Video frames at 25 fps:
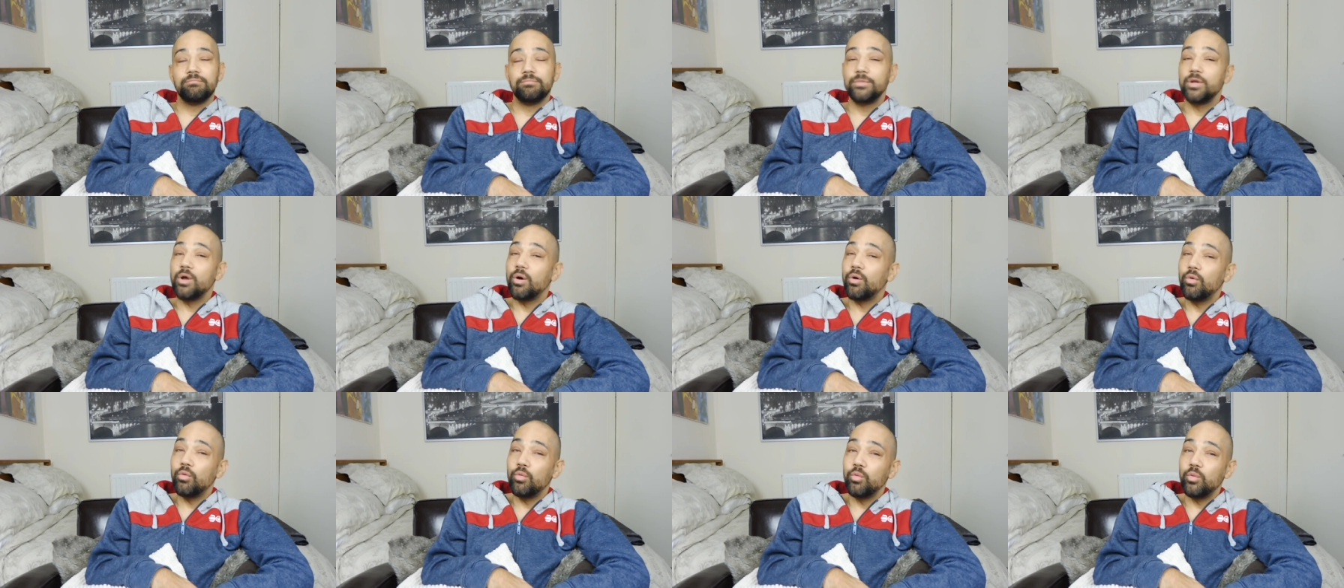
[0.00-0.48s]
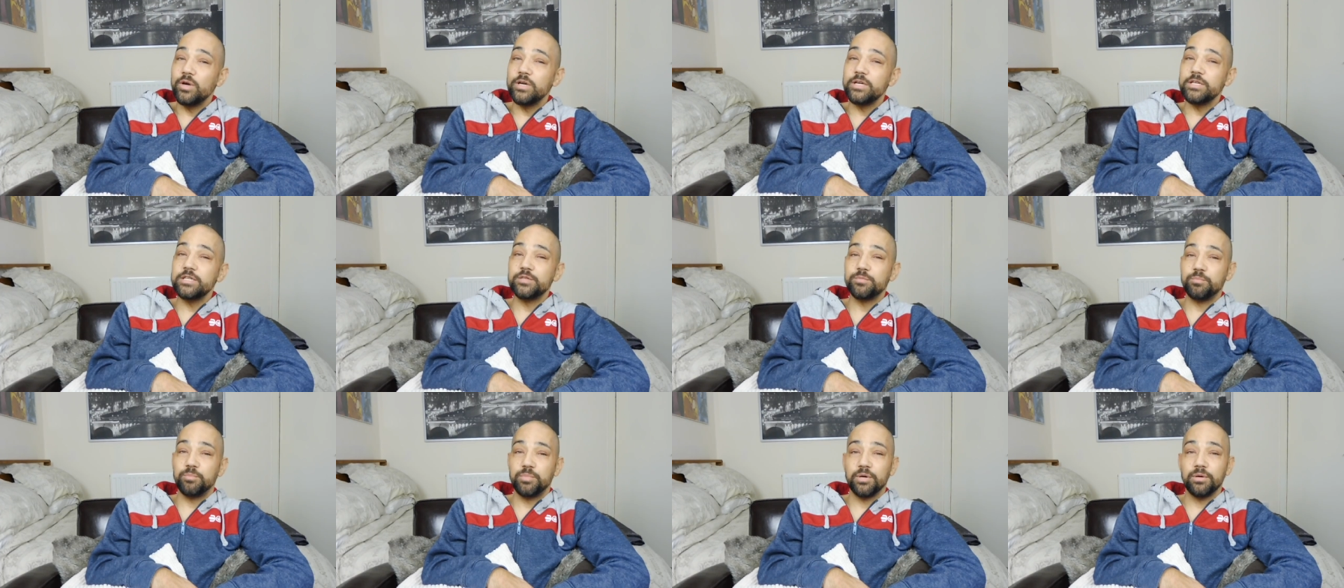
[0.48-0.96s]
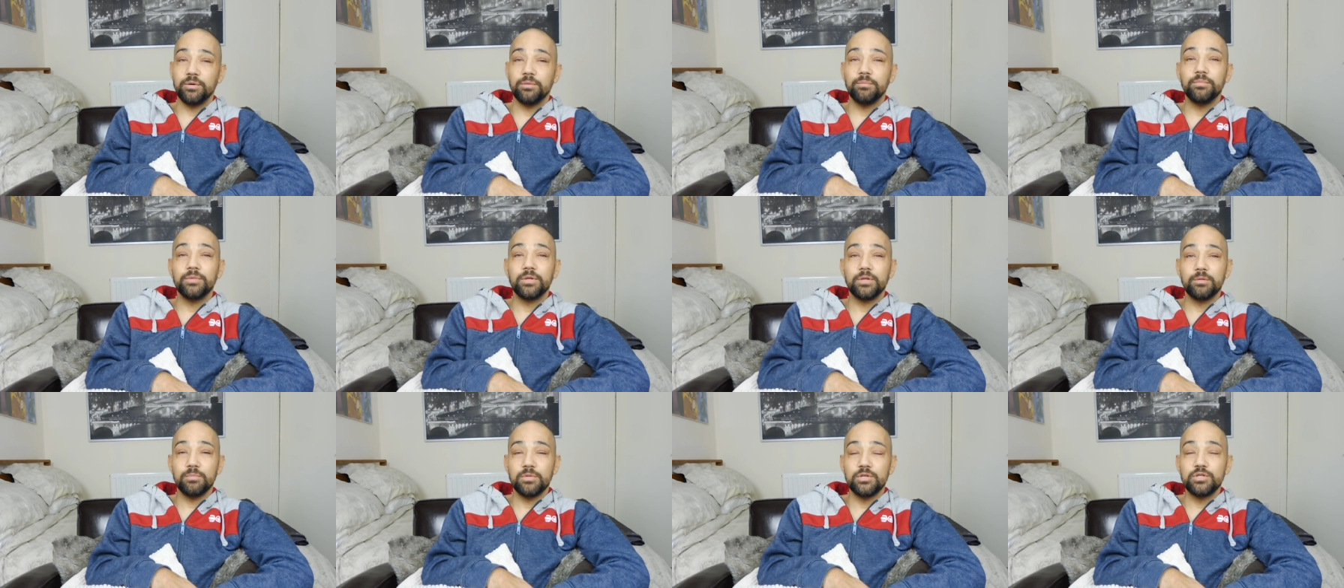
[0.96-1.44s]
Not always, but
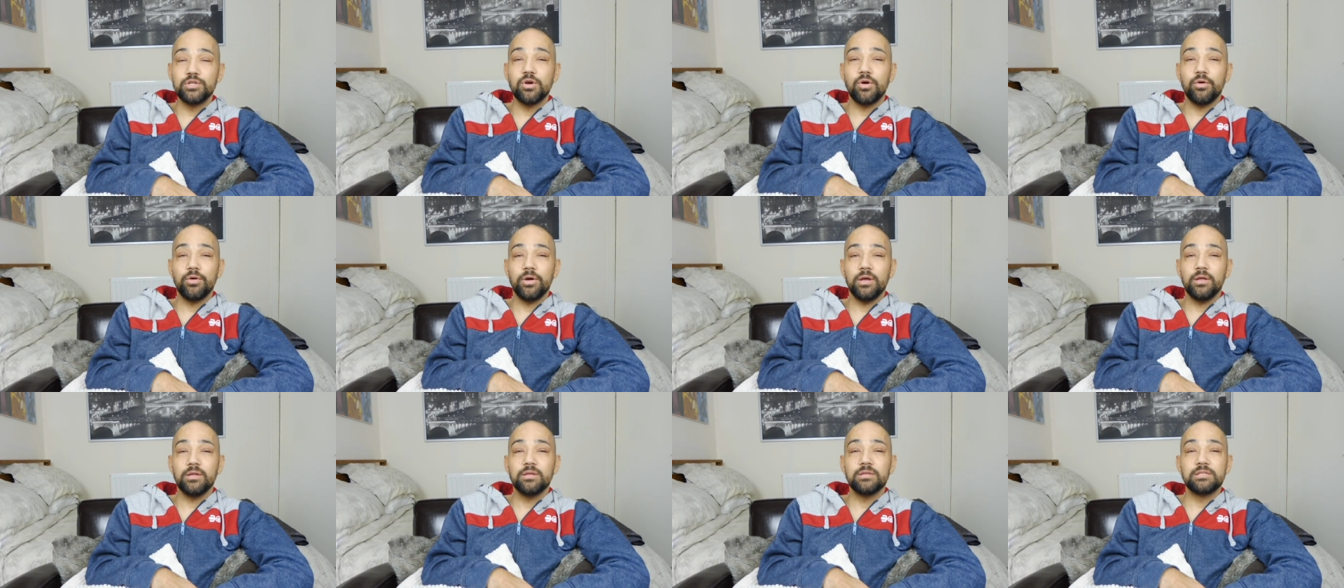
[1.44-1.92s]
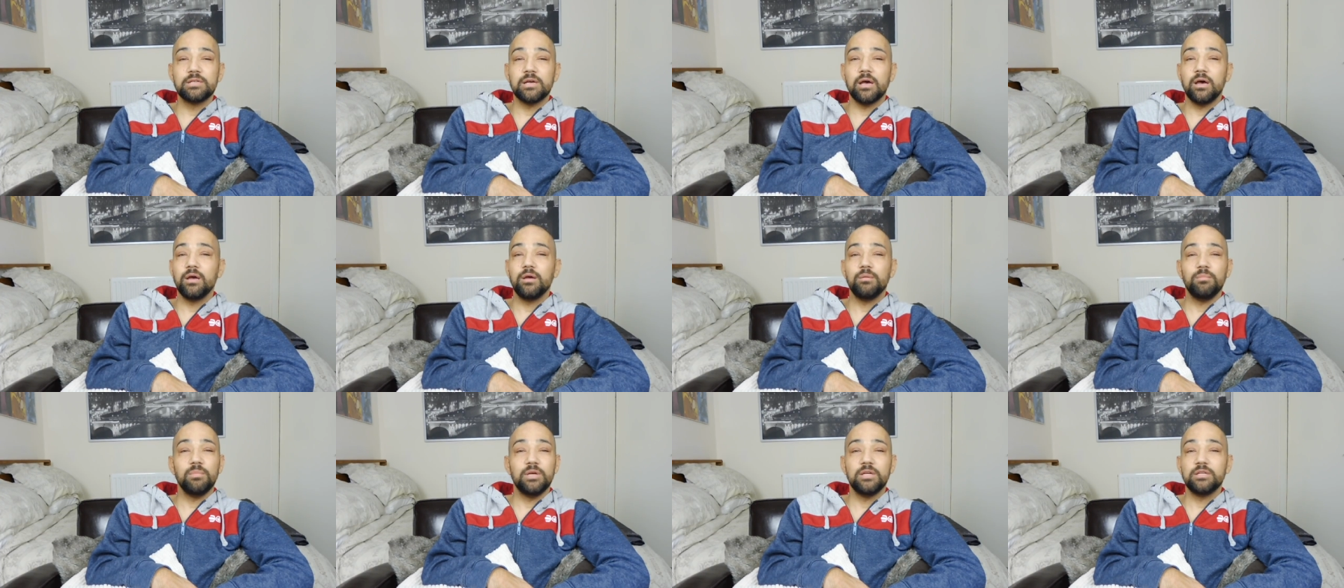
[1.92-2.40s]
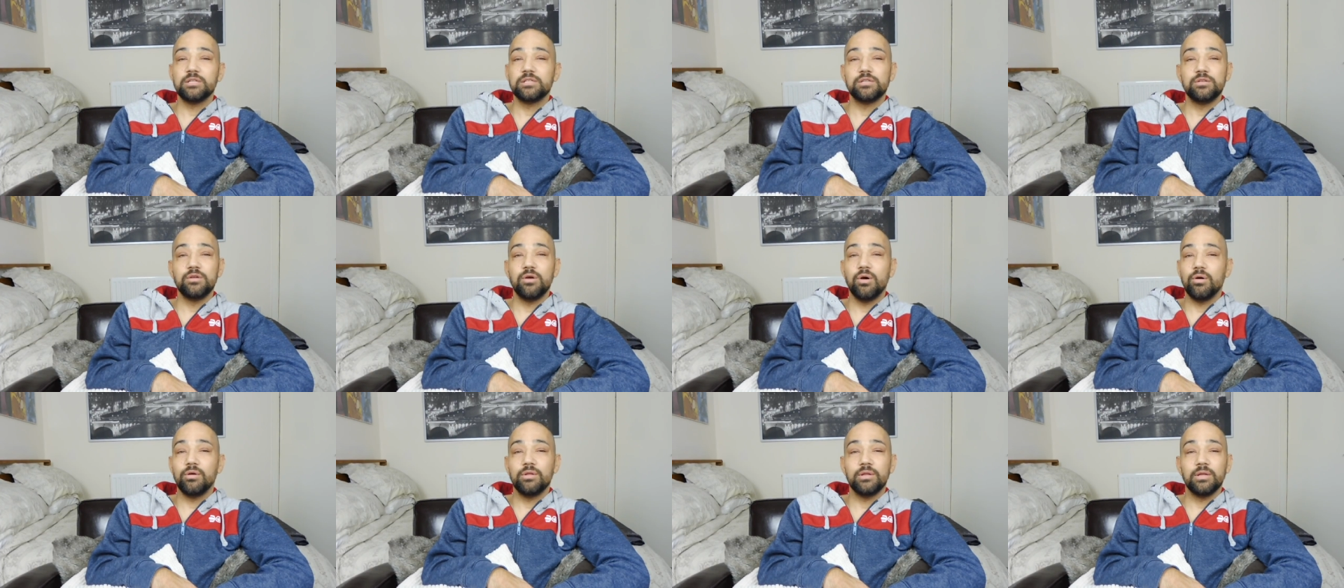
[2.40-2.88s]
the majority of the time it's
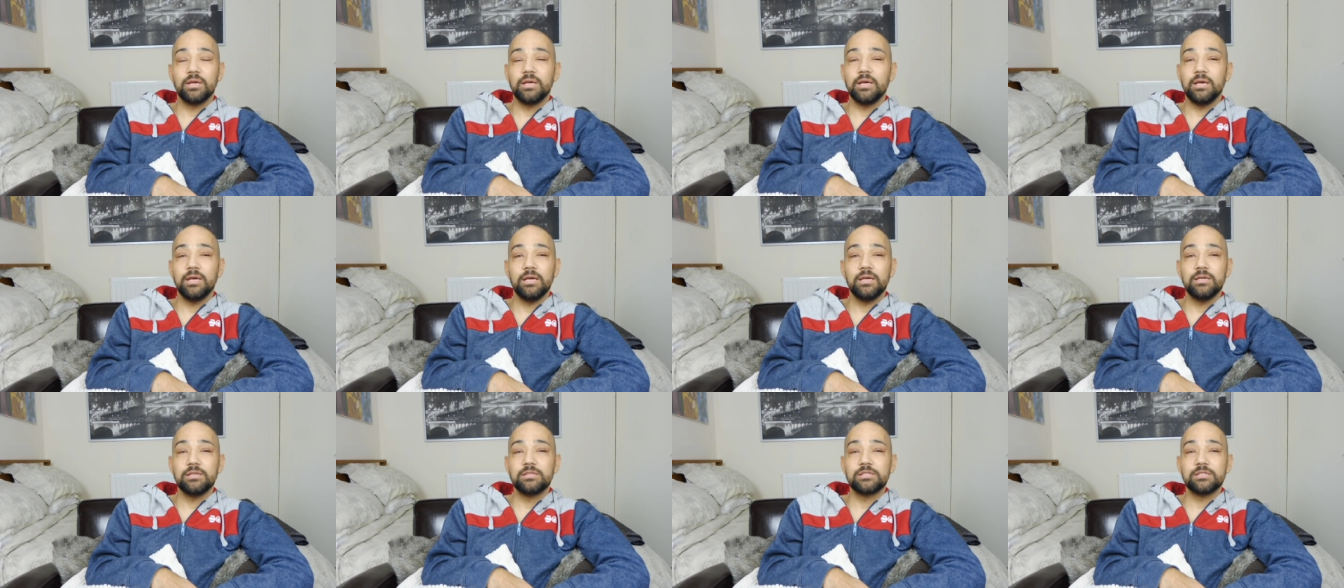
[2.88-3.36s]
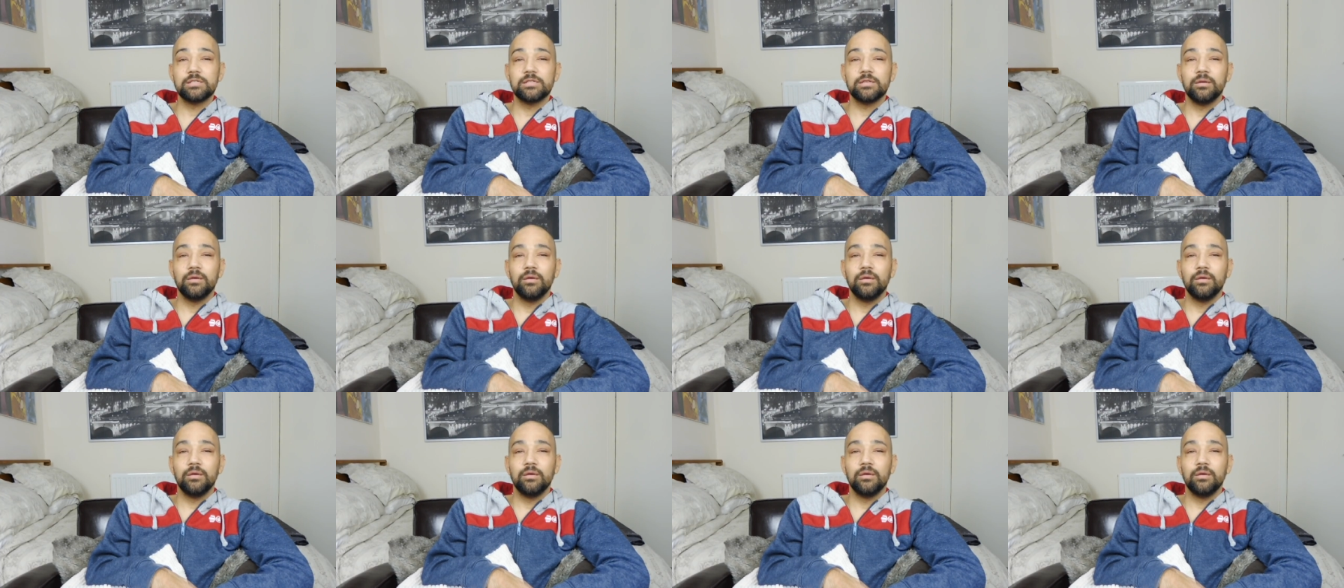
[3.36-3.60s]
not the case.